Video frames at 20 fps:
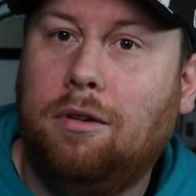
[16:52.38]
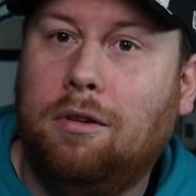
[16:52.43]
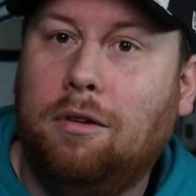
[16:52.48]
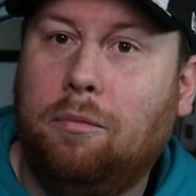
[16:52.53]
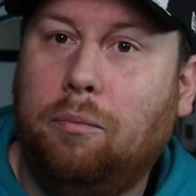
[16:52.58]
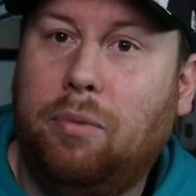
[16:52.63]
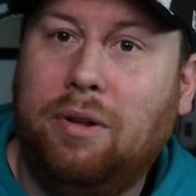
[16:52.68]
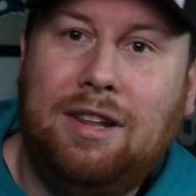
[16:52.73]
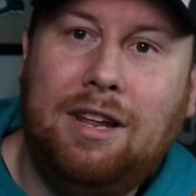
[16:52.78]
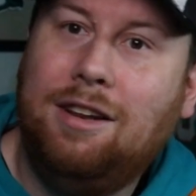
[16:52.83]

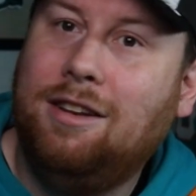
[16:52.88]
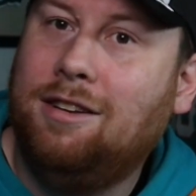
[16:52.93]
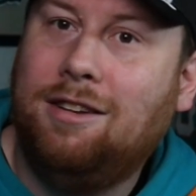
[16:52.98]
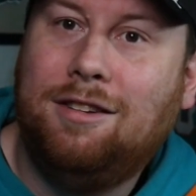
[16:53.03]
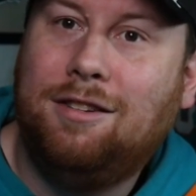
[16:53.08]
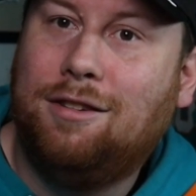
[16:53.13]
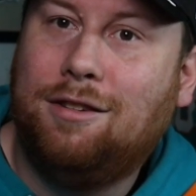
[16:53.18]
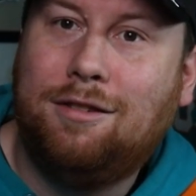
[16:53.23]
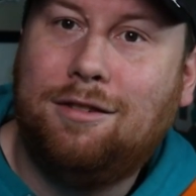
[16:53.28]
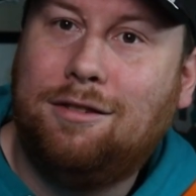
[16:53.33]
But then
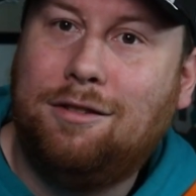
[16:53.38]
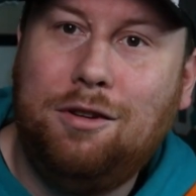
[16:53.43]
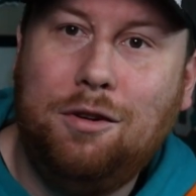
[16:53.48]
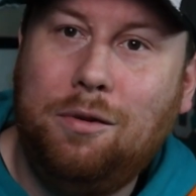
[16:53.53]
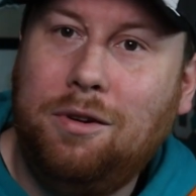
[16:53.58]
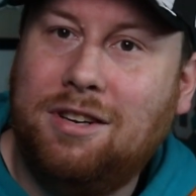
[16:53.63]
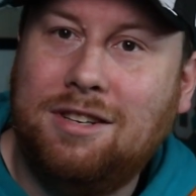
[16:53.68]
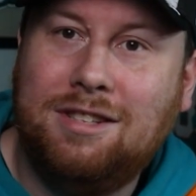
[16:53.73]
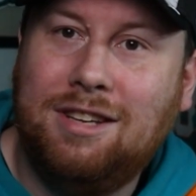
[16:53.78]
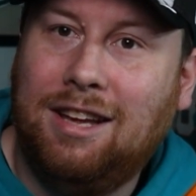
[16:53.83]
Tua
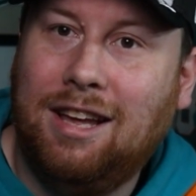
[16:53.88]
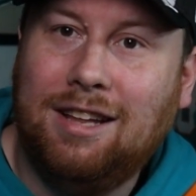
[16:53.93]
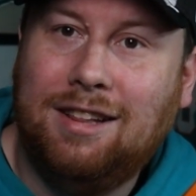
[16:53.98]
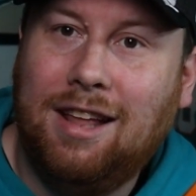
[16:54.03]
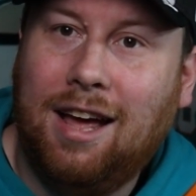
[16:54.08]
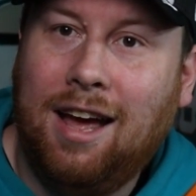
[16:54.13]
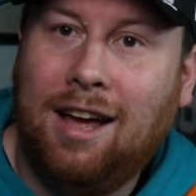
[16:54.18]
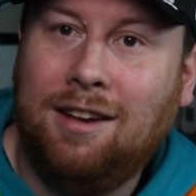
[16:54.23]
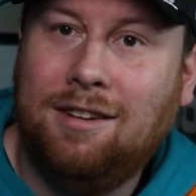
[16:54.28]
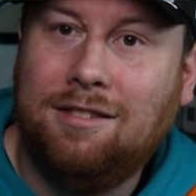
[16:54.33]
doesn't get
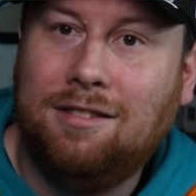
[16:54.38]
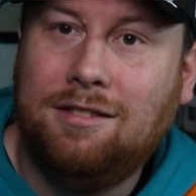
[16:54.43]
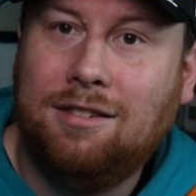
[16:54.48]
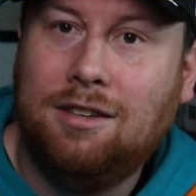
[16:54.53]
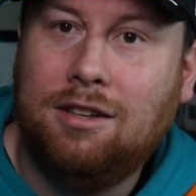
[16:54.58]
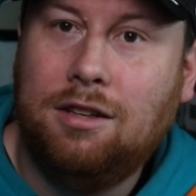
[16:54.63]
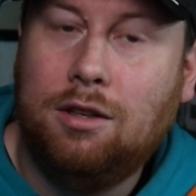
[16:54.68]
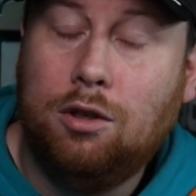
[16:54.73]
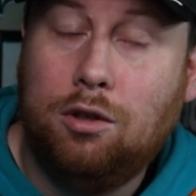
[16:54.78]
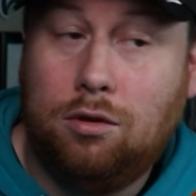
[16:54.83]
that.
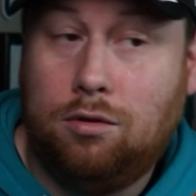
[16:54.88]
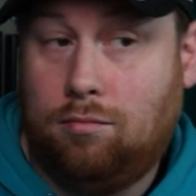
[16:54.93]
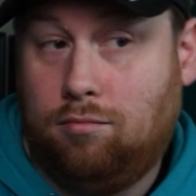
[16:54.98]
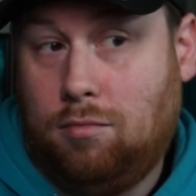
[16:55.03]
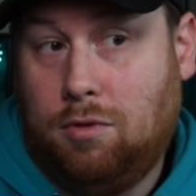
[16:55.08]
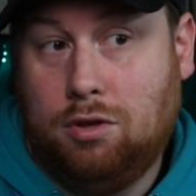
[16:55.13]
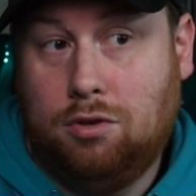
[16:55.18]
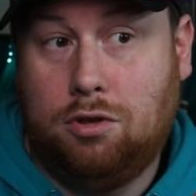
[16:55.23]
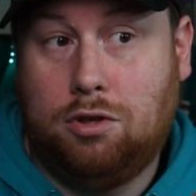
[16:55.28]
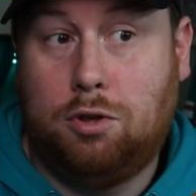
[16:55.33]

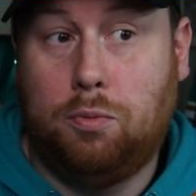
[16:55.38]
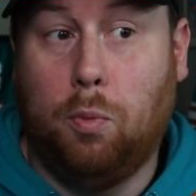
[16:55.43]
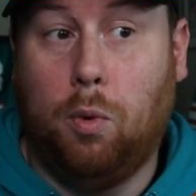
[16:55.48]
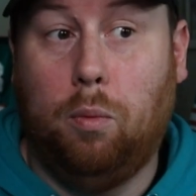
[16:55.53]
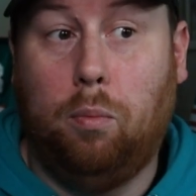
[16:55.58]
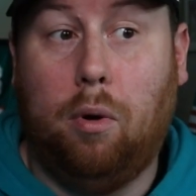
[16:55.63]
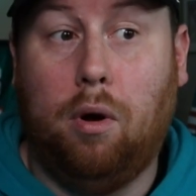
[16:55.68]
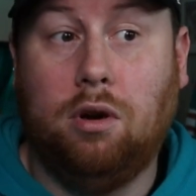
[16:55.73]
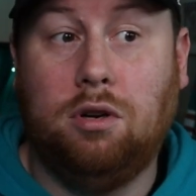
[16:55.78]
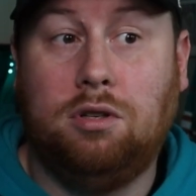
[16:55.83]
There's a small
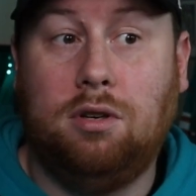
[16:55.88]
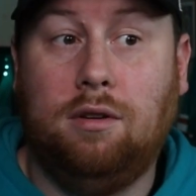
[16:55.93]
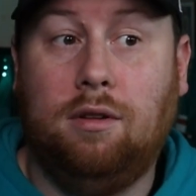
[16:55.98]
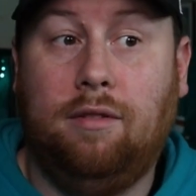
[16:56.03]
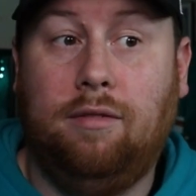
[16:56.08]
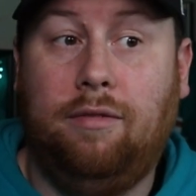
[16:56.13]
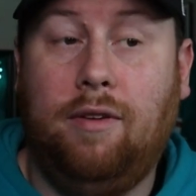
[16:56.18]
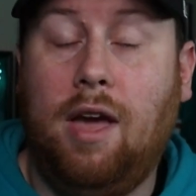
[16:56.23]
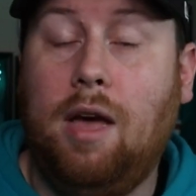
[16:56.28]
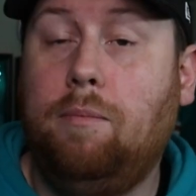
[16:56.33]
portion of the
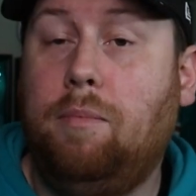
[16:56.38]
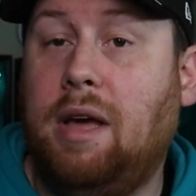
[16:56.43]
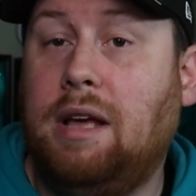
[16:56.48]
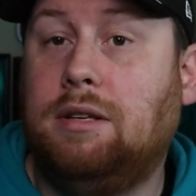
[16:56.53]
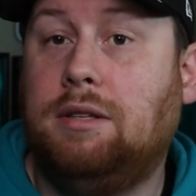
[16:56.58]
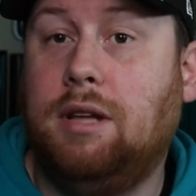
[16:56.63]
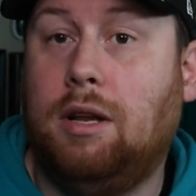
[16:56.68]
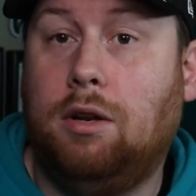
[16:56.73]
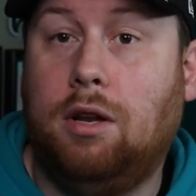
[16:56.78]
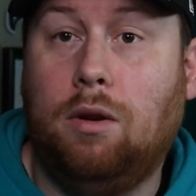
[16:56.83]
fan base
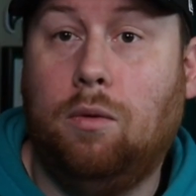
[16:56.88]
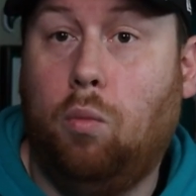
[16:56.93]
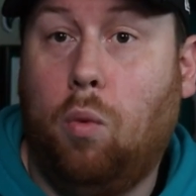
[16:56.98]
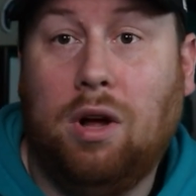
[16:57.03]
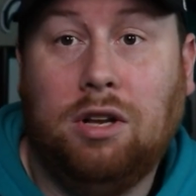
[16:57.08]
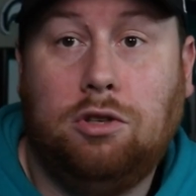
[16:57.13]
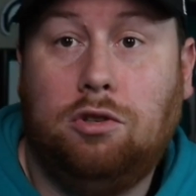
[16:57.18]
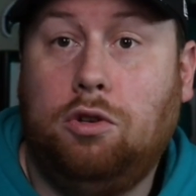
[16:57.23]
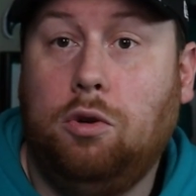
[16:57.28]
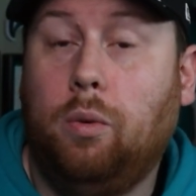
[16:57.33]
that
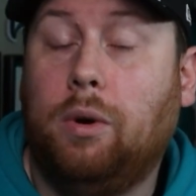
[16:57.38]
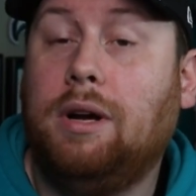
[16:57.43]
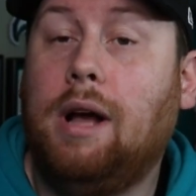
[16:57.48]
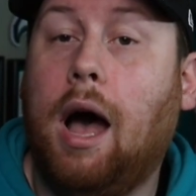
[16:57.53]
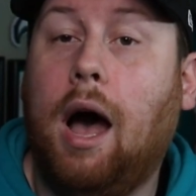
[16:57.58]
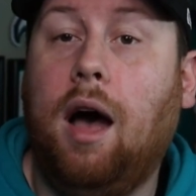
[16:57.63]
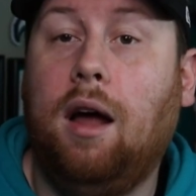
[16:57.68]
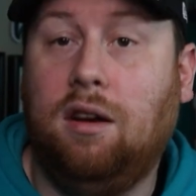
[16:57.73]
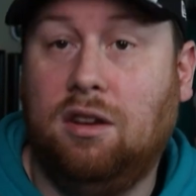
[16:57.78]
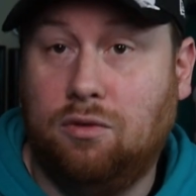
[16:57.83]
wants Tua
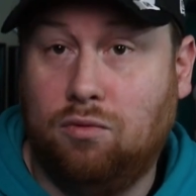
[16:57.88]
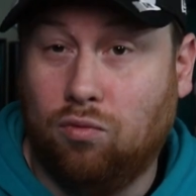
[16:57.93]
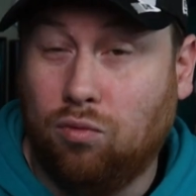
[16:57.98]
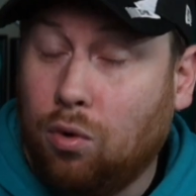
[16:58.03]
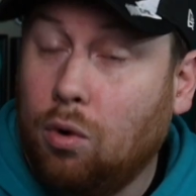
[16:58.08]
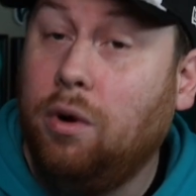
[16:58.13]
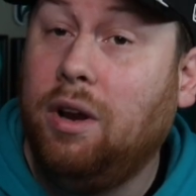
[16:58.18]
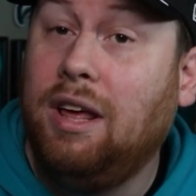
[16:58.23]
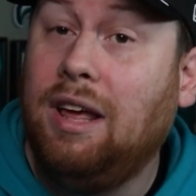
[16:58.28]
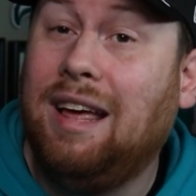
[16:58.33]
gone, is
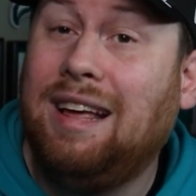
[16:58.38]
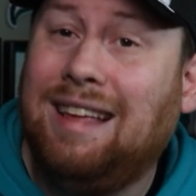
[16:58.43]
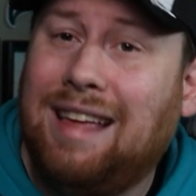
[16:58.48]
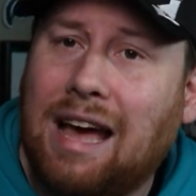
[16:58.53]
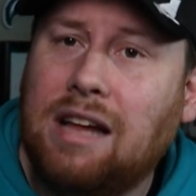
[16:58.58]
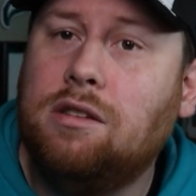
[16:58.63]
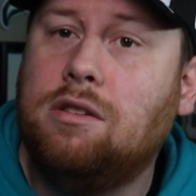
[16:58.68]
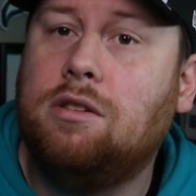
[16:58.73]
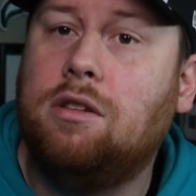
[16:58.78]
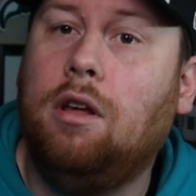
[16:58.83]
rooting
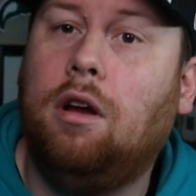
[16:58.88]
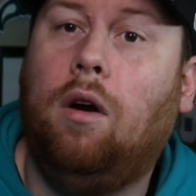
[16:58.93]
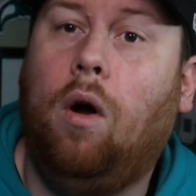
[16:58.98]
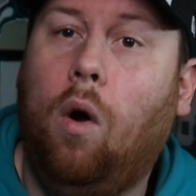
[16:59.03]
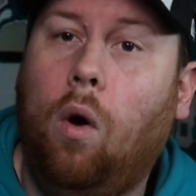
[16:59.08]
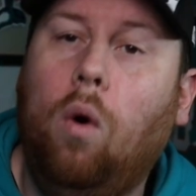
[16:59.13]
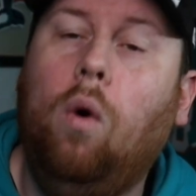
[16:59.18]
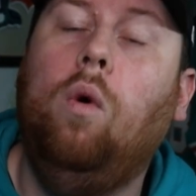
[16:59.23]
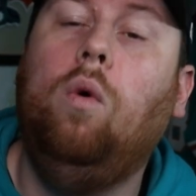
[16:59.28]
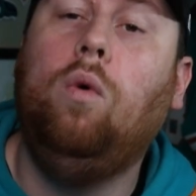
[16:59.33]
against their
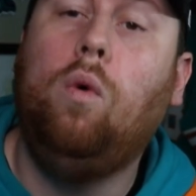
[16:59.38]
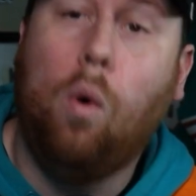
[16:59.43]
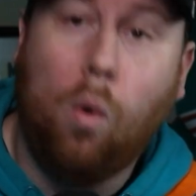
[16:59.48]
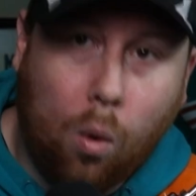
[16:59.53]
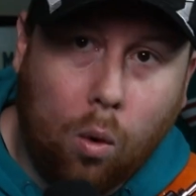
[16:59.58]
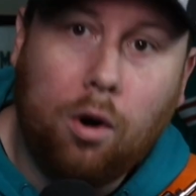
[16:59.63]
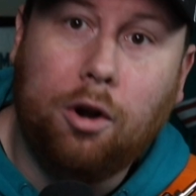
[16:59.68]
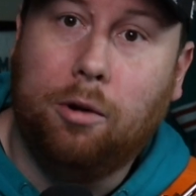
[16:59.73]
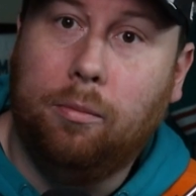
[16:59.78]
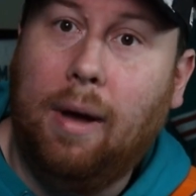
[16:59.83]
own
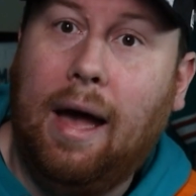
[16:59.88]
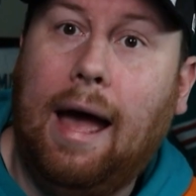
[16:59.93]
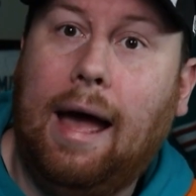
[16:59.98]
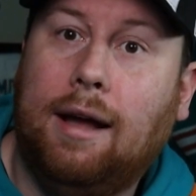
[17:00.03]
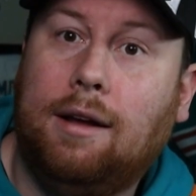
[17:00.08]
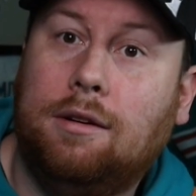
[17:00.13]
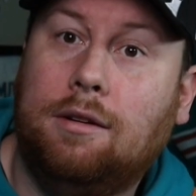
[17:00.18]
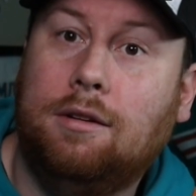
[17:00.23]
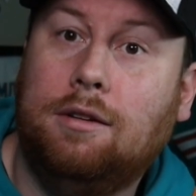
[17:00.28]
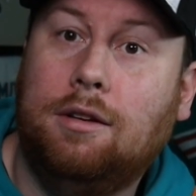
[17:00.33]
quarterback.